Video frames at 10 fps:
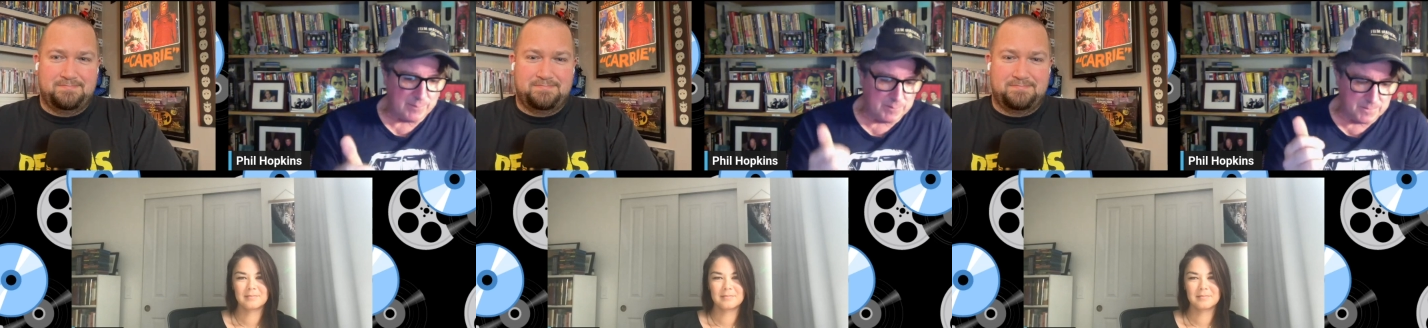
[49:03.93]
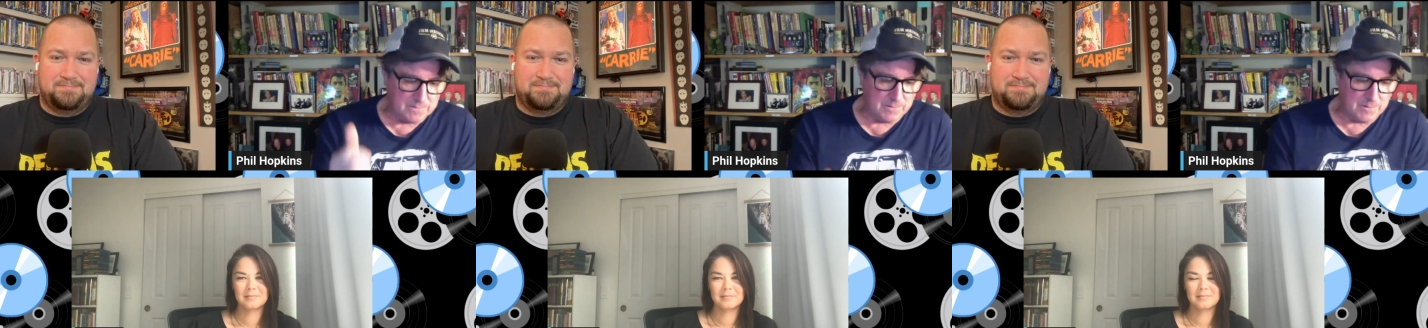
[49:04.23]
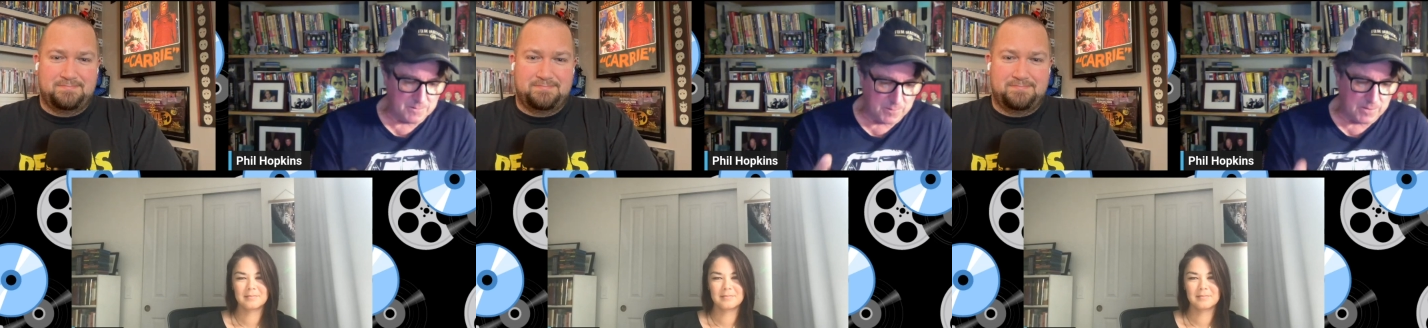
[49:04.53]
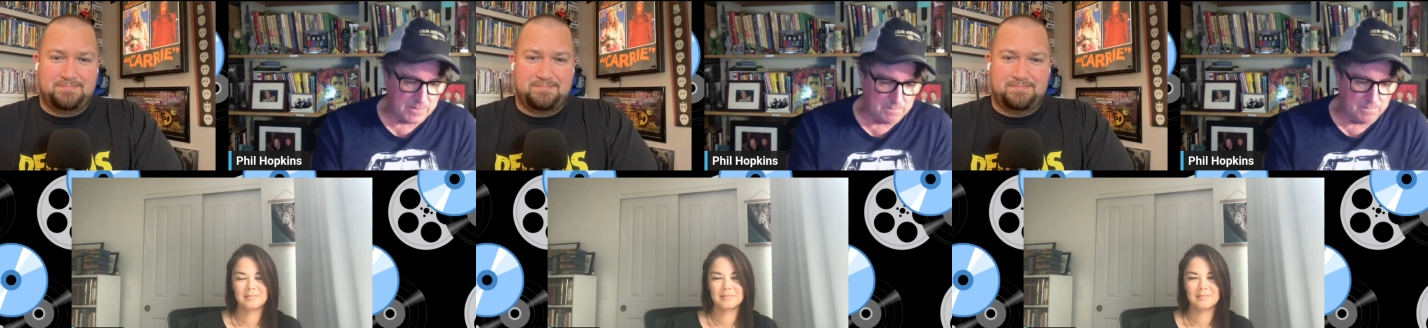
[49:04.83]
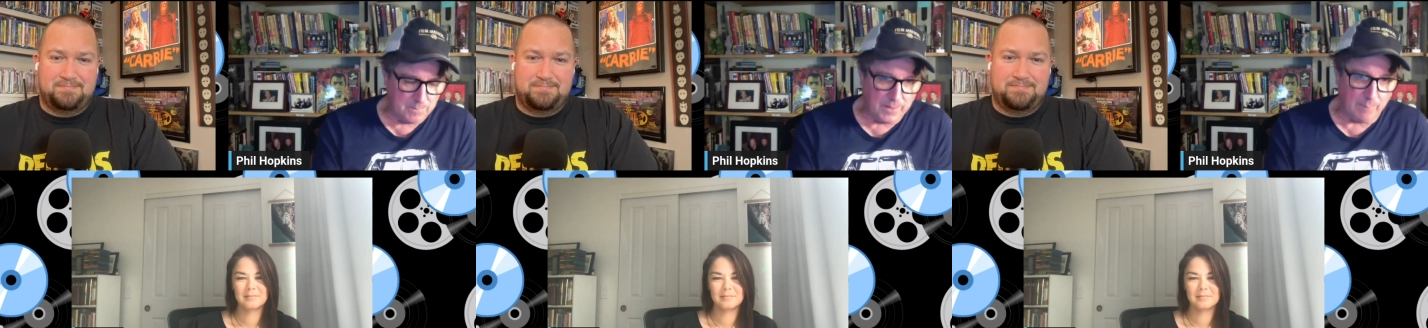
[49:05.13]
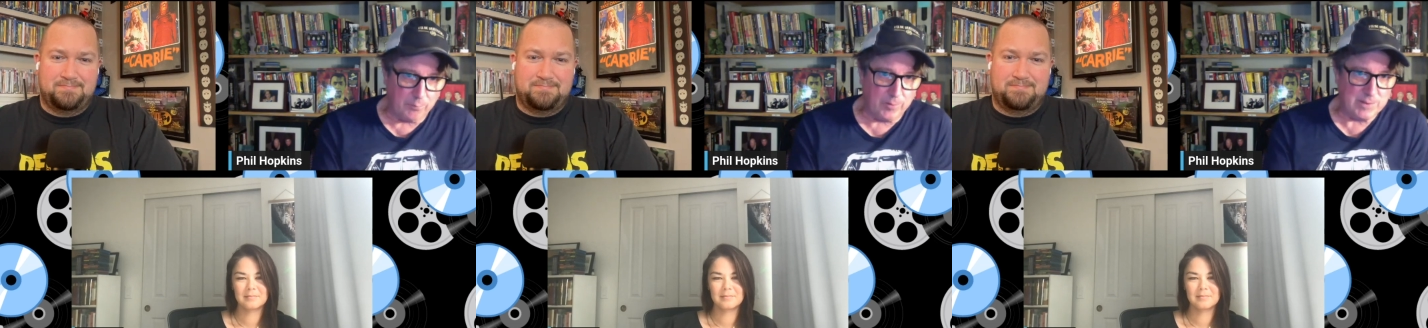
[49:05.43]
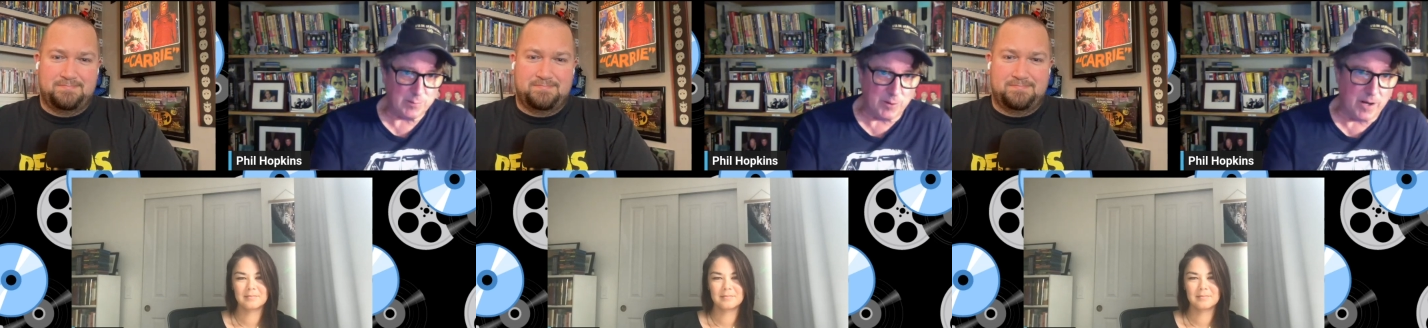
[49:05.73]
Speaker 1: your your dirty
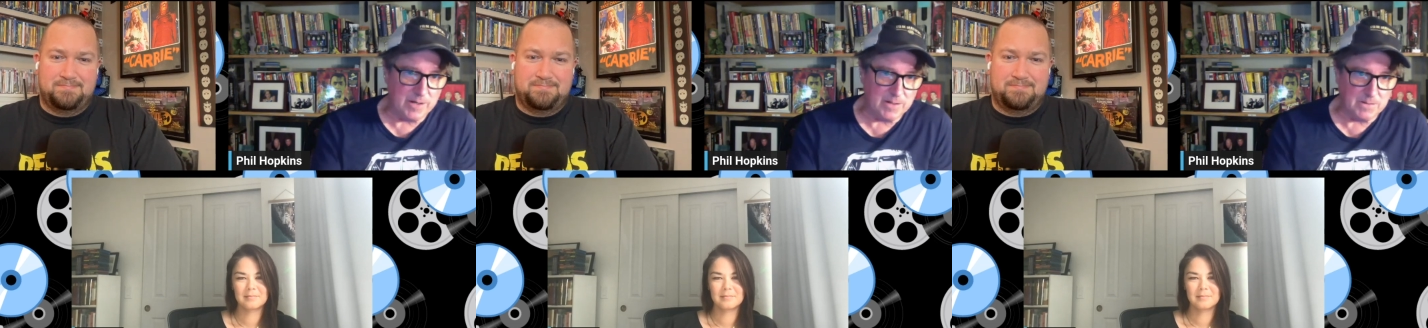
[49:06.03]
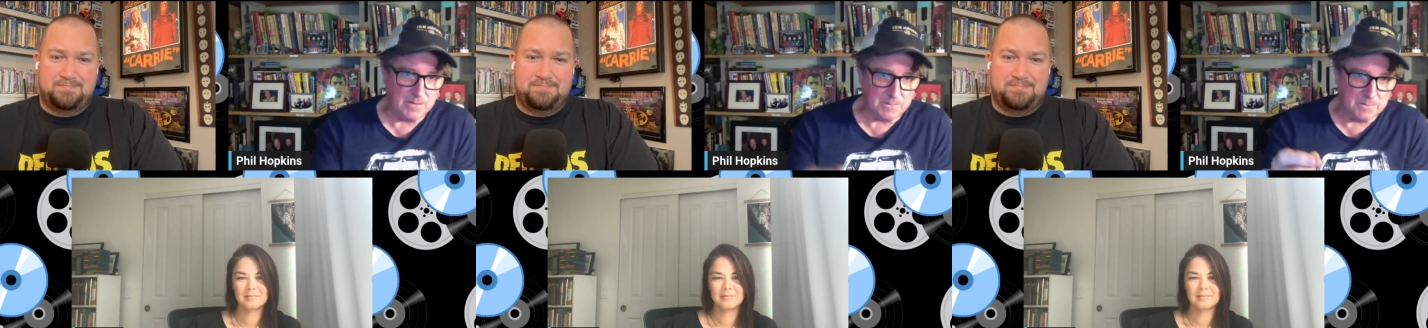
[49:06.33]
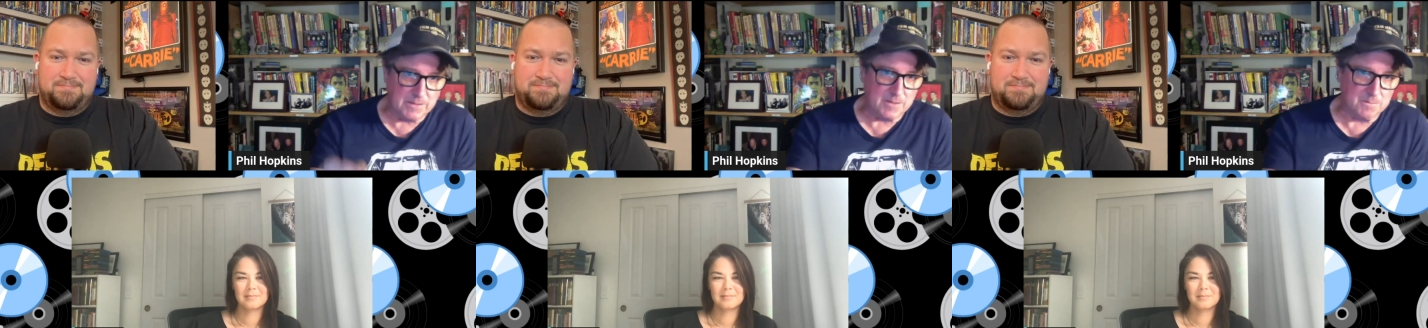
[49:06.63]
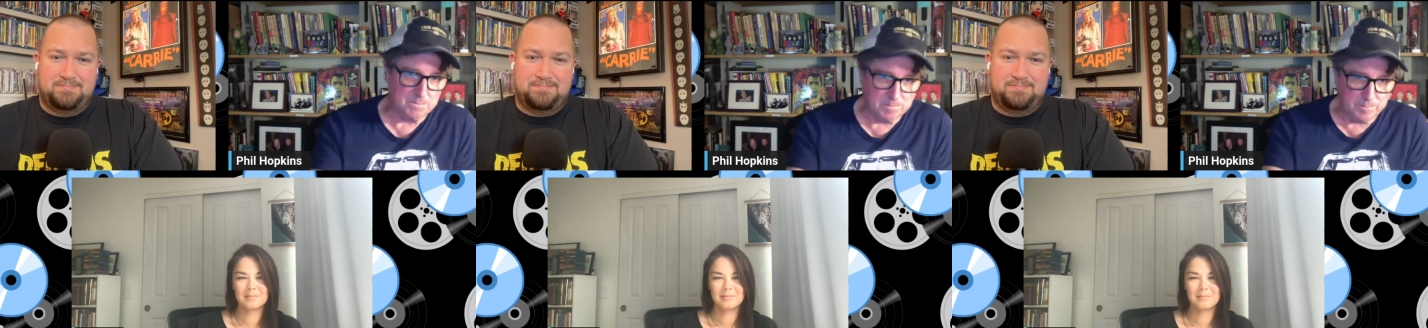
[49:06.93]
thumbprints are on it and you're you know